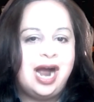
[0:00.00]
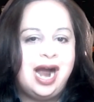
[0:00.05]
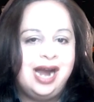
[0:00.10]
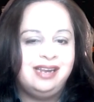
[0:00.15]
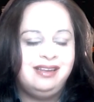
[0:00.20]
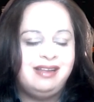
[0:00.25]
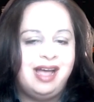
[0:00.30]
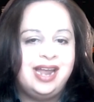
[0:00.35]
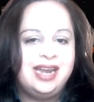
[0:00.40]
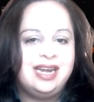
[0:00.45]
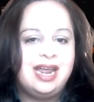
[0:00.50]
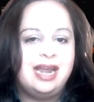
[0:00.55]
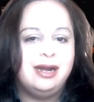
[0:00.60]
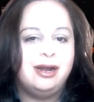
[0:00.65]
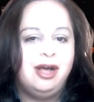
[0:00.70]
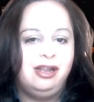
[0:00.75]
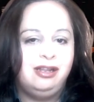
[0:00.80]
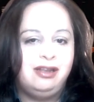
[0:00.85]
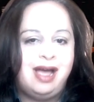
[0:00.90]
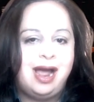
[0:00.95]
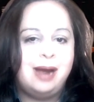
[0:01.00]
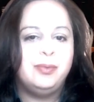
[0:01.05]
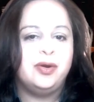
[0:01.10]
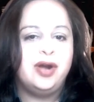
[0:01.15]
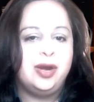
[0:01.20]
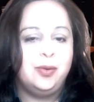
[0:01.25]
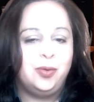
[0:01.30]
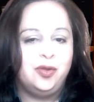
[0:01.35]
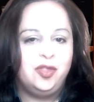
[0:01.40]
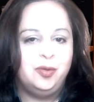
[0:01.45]
highlight and
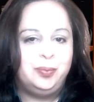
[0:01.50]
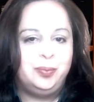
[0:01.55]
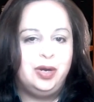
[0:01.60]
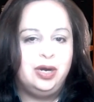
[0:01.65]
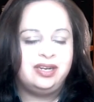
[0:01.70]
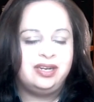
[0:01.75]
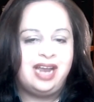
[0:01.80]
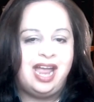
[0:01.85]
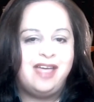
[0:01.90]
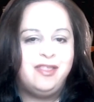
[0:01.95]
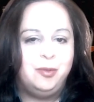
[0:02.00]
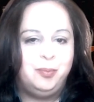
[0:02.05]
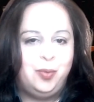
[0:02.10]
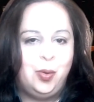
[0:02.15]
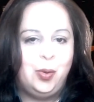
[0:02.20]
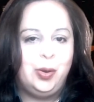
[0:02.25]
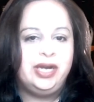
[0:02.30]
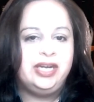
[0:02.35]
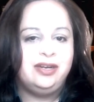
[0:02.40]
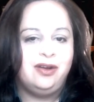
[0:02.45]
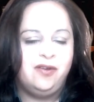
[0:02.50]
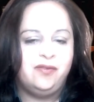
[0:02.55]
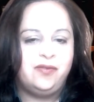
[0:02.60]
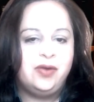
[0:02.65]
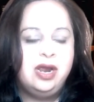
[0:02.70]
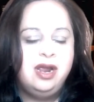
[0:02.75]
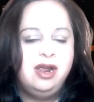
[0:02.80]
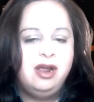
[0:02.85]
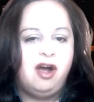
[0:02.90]
collaborate with the book and the point of